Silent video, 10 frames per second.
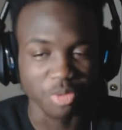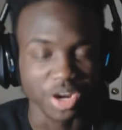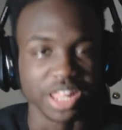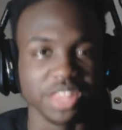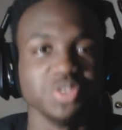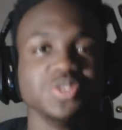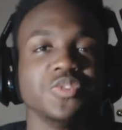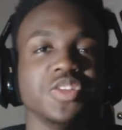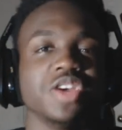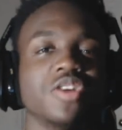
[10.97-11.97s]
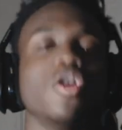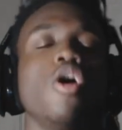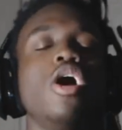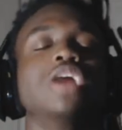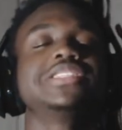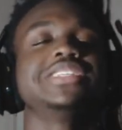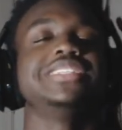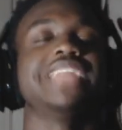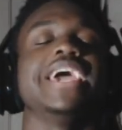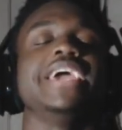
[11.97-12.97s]
again with another YouTube video. And on
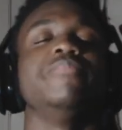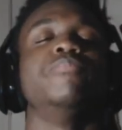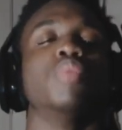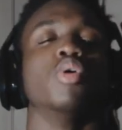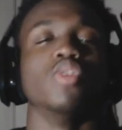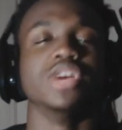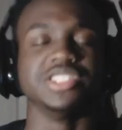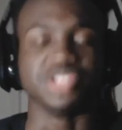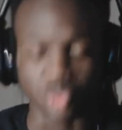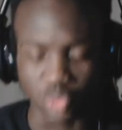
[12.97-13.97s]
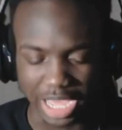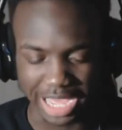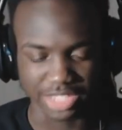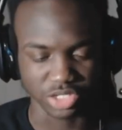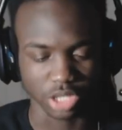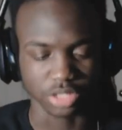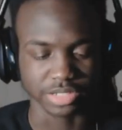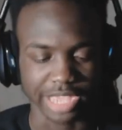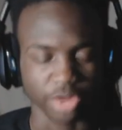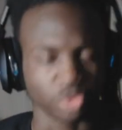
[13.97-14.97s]
today, boys, you guys saw
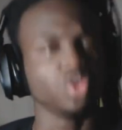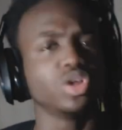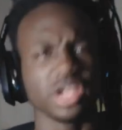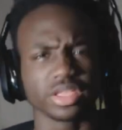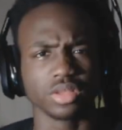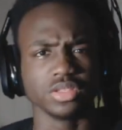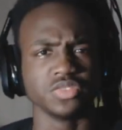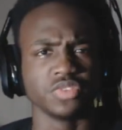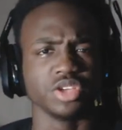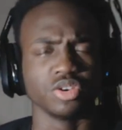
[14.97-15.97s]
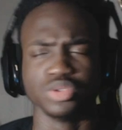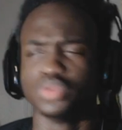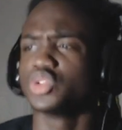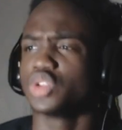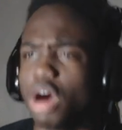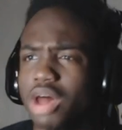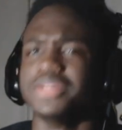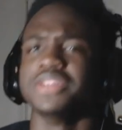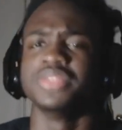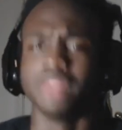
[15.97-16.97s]
the title. You clicked on this video. You
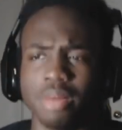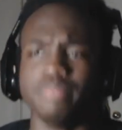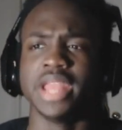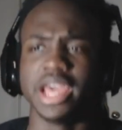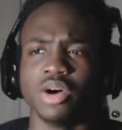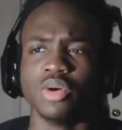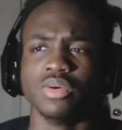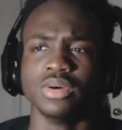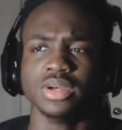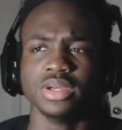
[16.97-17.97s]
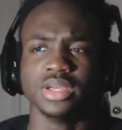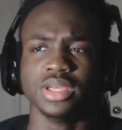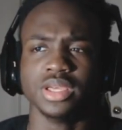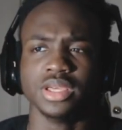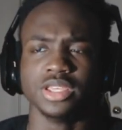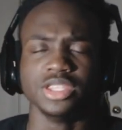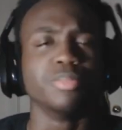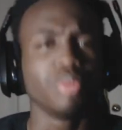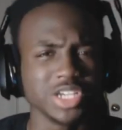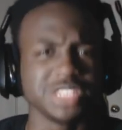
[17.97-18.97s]
saw the thumbnail.
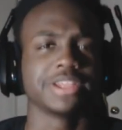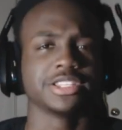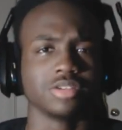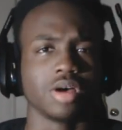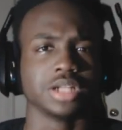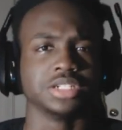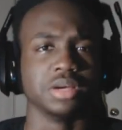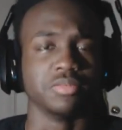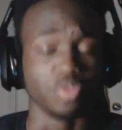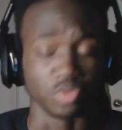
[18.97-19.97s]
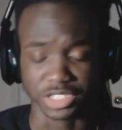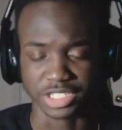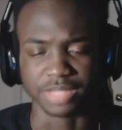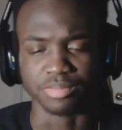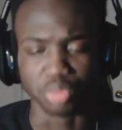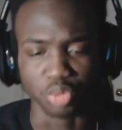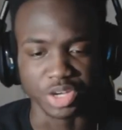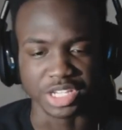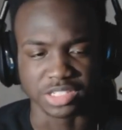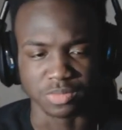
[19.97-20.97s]
Your boy's about to talk Jump Force. And,
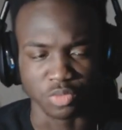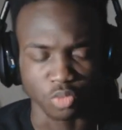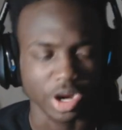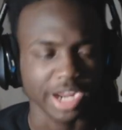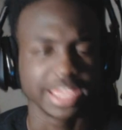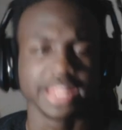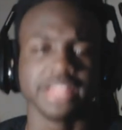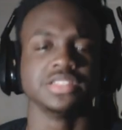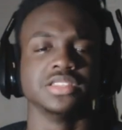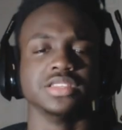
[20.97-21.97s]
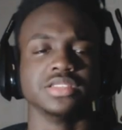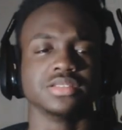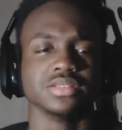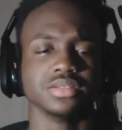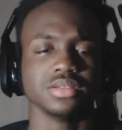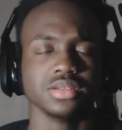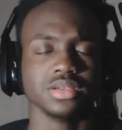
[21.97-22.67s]
boys, before I get into this,